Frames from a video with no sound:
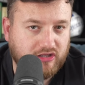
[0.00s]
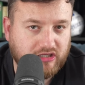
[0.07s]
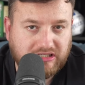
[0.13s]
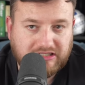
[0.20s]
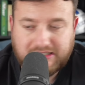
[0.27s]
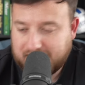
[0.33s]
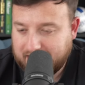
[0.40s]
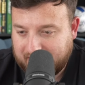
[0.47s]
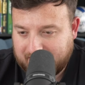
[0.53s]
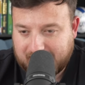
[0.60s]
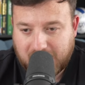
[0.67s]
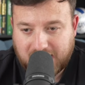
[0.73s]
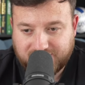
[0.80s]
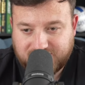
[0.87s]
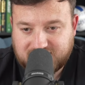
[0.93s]
that he
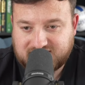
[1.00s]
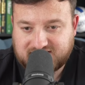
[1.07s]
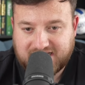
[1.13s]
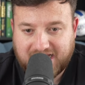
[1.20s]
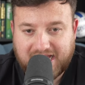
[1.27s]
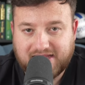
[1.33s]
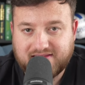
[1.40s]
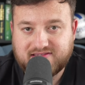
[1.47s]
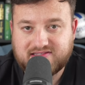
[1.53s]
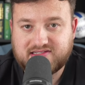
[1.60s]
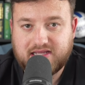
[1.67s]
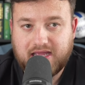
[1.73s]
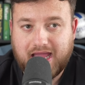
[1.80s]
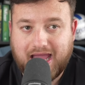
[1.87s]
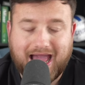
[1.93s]

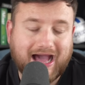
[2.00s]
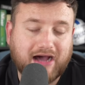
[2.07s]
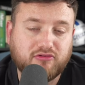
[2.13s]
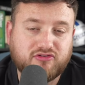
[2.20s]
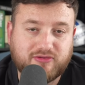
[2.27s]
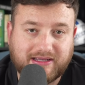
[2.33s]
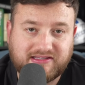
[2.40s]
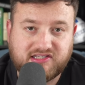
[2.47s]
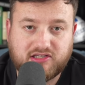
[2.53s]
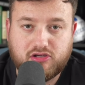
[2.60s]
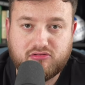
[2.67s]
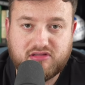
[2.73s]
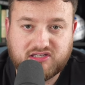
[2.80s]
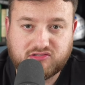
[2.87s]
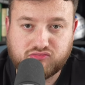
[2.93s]
understands how to
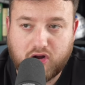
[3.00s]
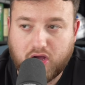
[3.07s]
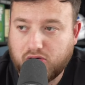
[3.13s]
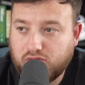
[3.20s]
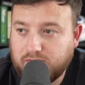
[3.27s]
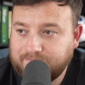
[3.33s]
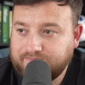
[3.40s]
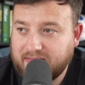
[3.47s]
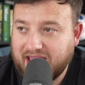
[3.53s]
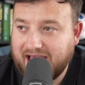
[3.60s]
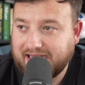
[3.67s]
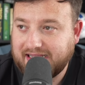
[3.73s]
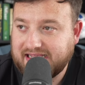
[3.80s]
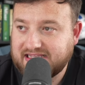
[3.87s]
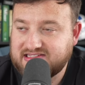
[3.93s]
execute this role,
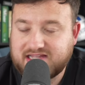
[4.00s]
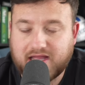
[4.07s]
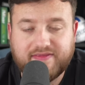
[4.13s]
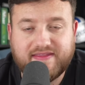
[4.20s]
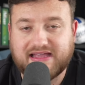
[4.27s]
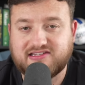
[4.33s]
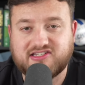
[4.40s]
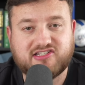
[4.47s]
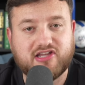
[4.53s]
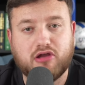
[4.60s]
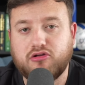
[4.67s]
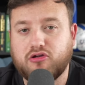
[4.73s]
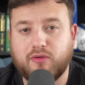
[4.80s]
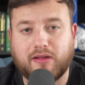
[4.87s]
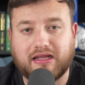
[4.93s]
and he has done that
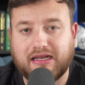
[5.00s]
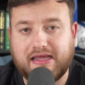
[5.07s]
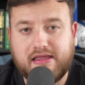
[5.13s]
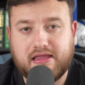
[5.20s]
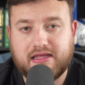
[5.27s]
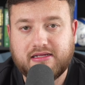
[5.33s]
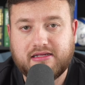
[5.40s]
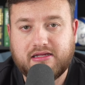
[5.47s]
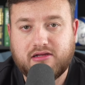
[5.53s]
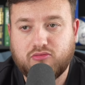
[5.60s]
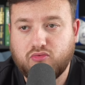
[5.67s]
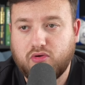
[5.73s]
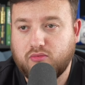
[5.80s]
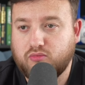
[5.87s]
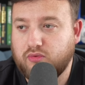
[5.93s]
so quickly
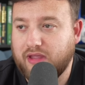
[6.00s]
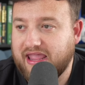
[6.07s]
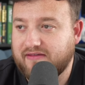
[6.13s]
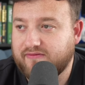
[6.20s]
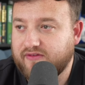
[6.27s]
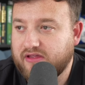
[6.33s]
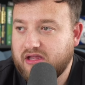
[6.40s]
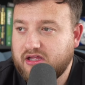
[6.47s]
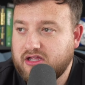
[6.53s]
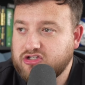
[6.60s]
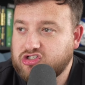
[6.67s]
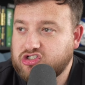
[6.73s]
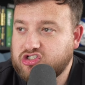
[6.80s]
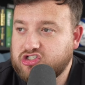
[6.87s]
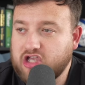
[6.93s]
with
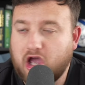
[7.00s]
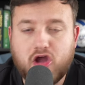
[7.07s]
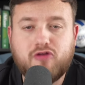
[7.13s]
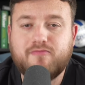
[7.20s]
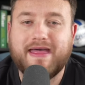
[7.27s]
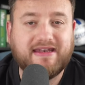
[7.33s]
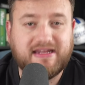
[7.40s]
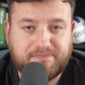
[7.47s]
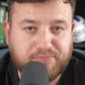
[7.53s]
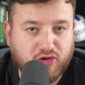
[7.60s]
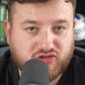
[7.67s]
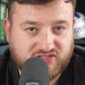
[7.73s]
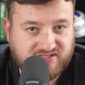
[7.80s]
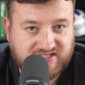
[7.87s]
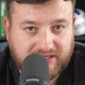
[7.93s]
so many
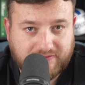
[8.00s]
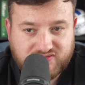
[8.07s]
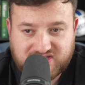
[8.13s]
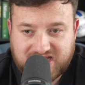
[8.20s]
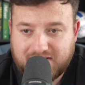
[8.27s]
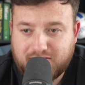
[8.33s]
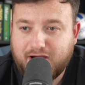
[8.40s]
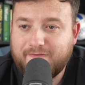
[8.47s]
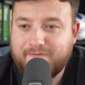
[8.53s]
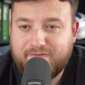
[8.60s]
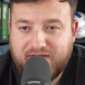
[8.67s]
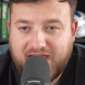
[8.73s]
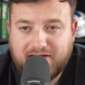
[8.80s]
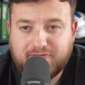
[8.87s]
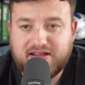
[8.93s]
positives. There are
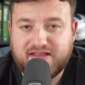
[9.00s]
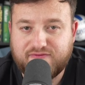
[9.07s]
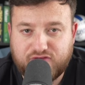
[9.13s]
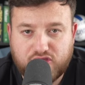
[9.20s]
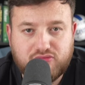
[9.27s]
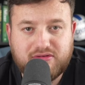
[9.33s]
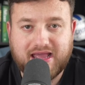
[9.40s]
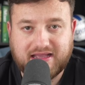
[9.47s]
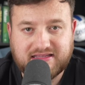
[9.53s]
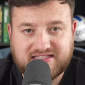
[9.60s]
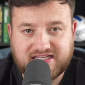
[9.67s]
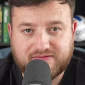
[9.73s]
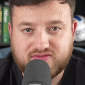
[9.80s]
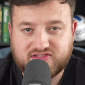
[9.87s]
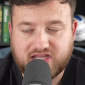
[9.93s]
very few
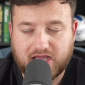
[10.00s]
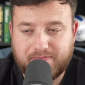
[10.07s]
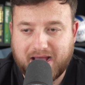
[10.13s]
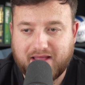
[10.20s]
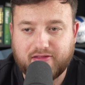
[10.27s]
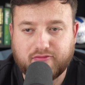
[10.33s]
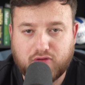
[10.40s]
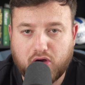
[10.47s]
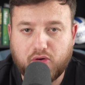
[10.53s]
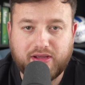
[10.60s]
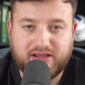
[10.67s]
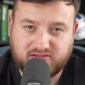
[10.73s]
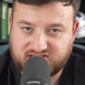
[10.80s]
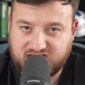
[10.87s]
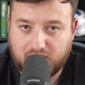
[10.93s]
negatives about the role
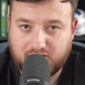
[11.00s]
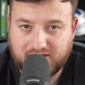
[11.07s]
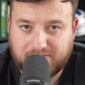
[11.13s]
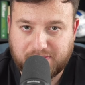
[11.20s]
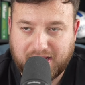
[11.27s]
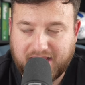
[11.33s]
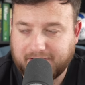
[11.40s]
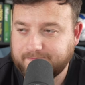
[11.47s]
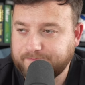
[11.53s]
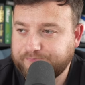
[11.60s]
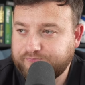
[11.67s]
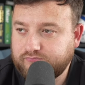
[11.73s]
he was currently playing.